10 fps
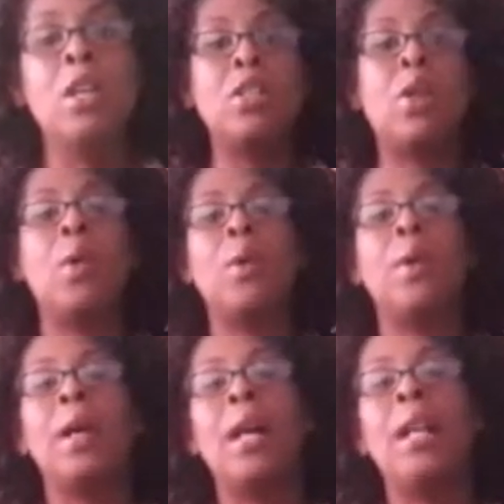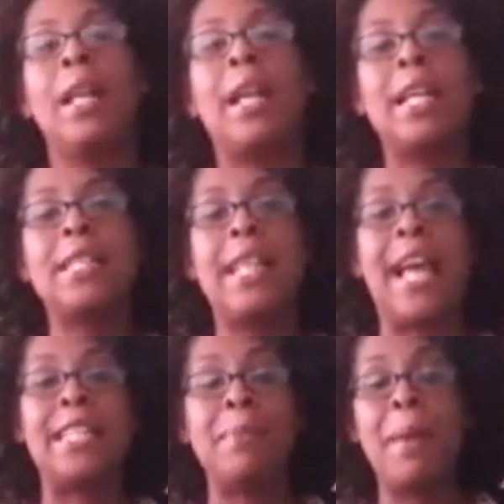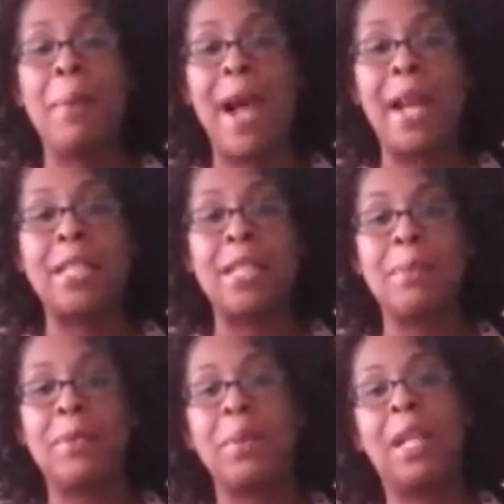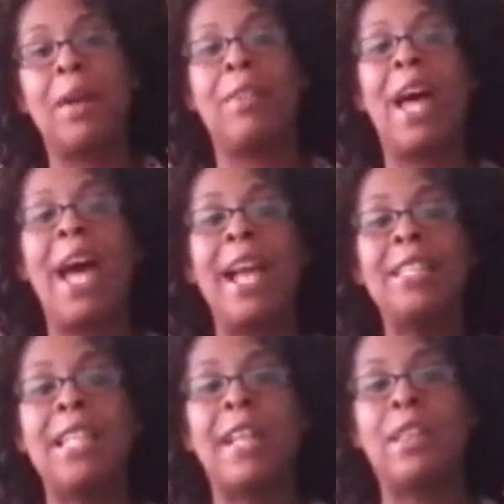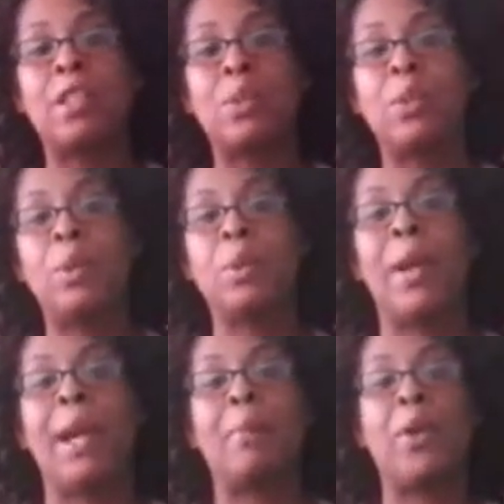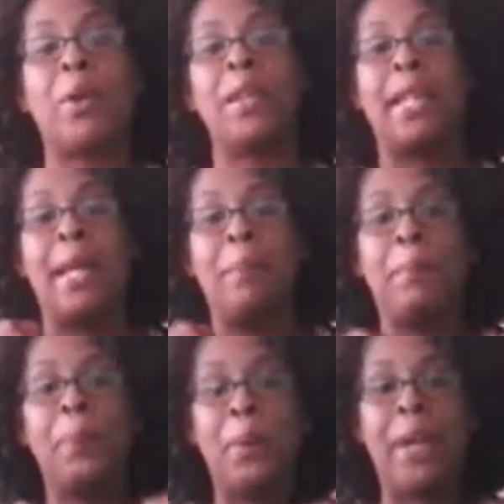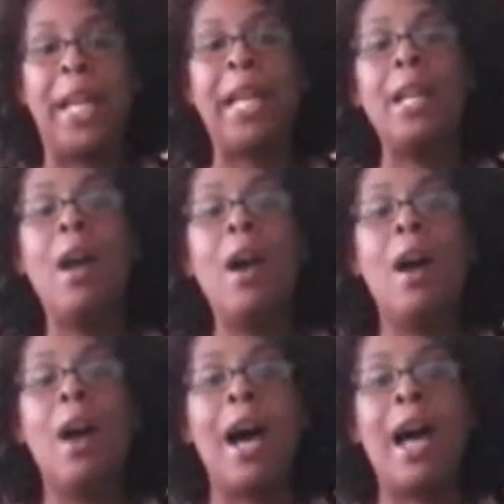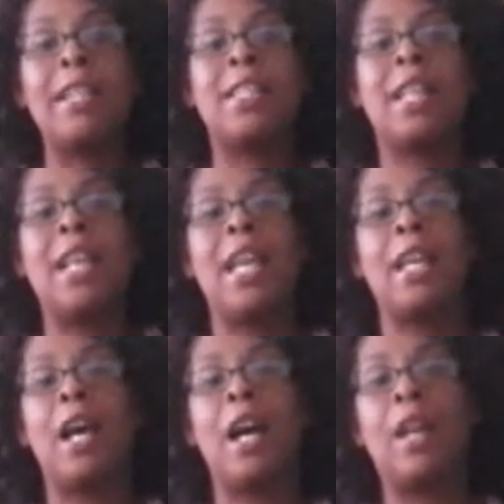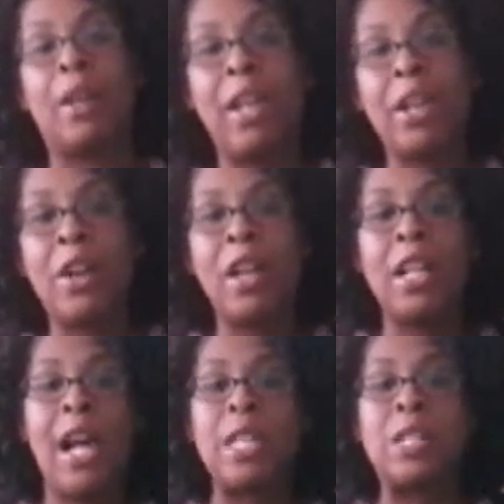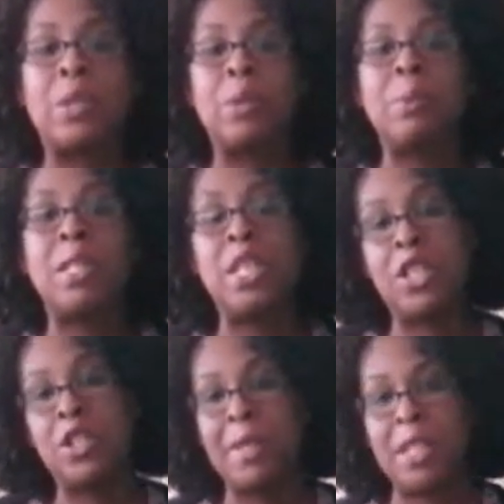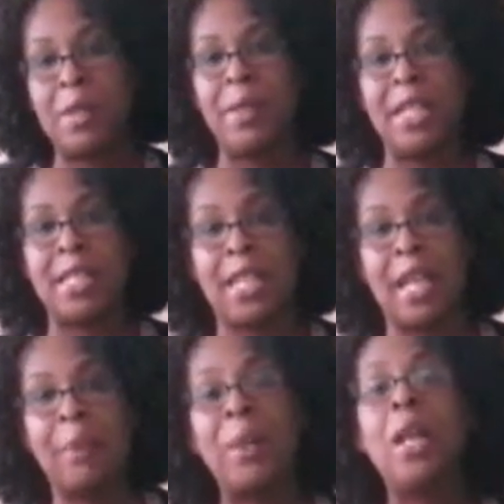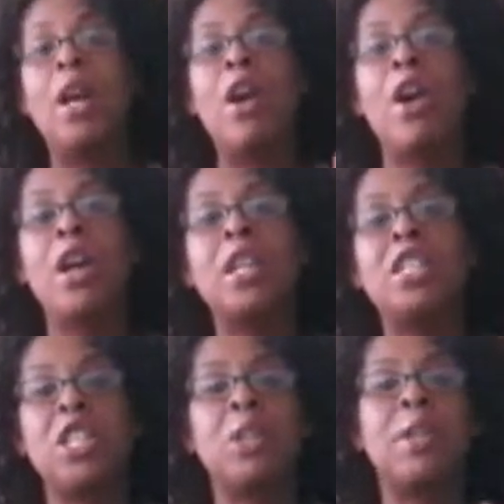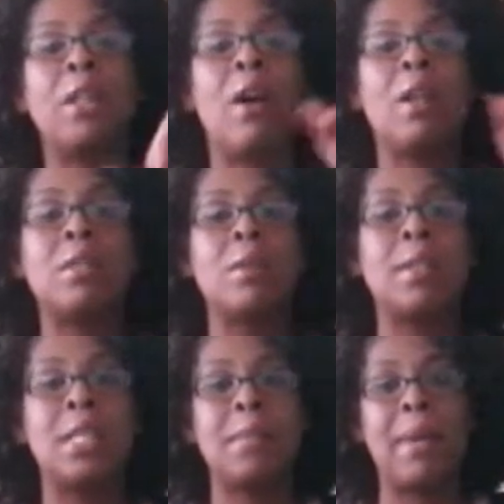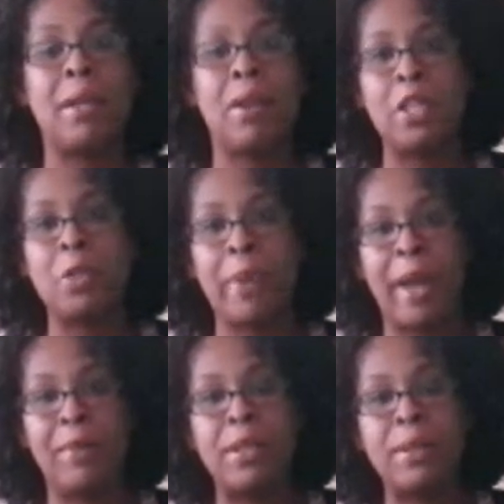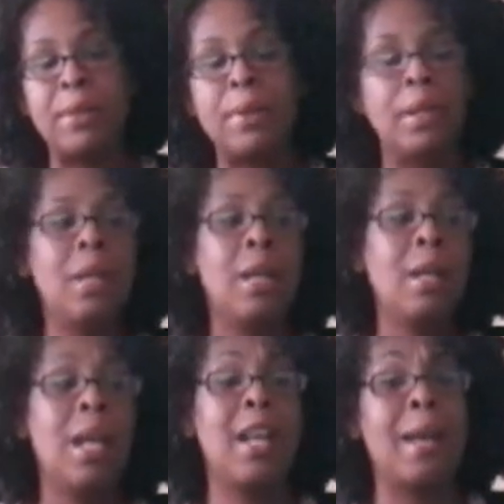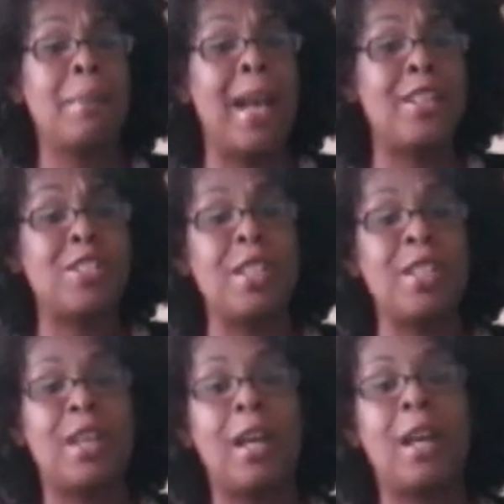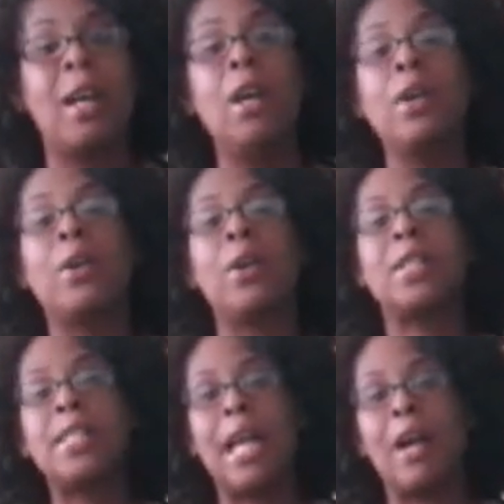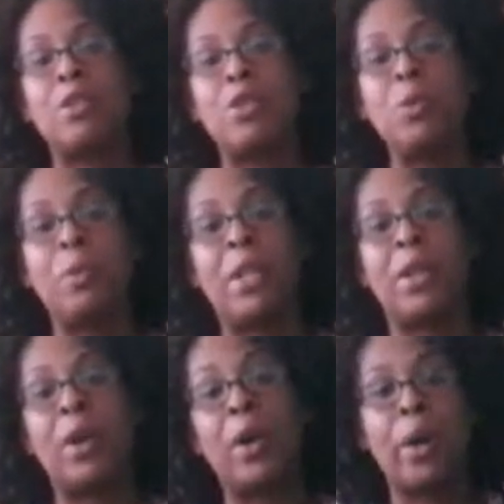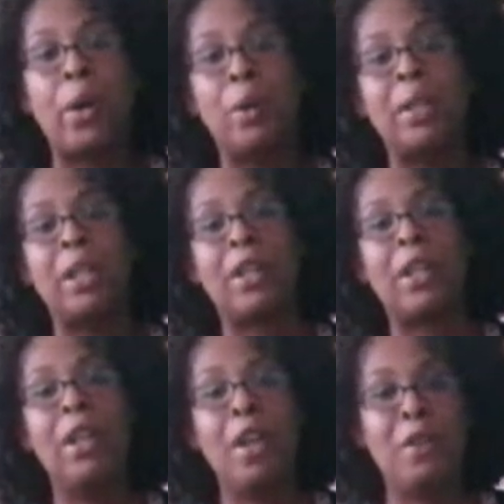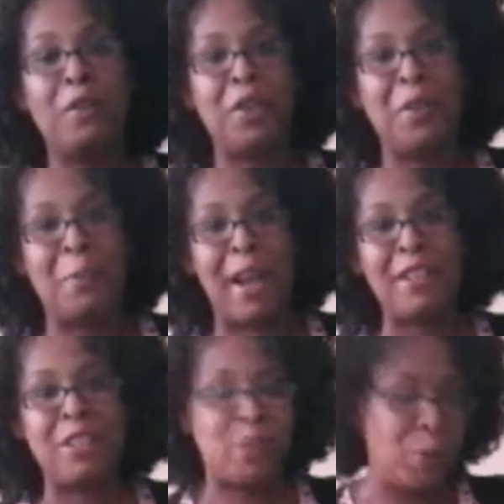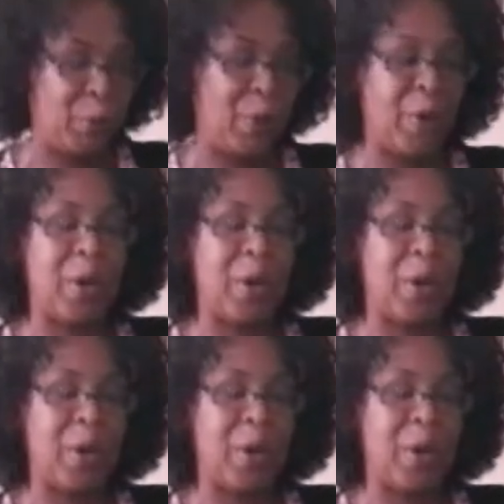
So, like I said, I did my practicum 3. Now, that I did at the school where I'm currently employed. I did it in a kindergarten classroom. The teacher's Miss Sobolisky. Her children also attend my daughter's private school, and I'm actually the Girl Scout troop leader or co-leader for the Brownies troop